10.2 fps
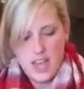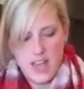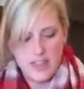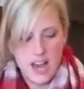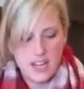
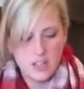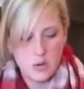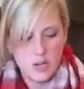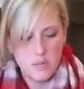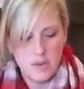And that is
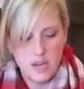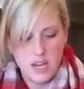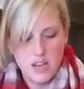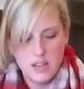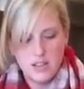going to
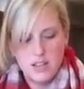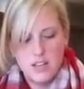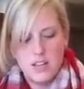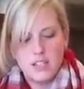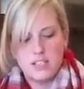be
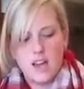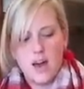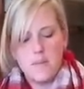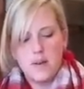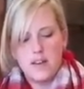
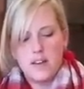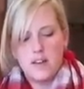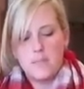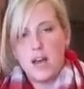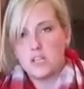some
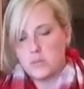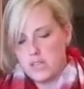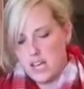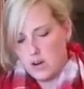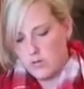mashed
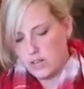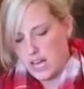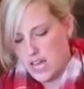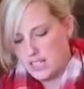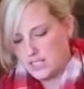potato
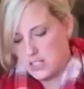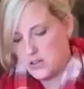flakes.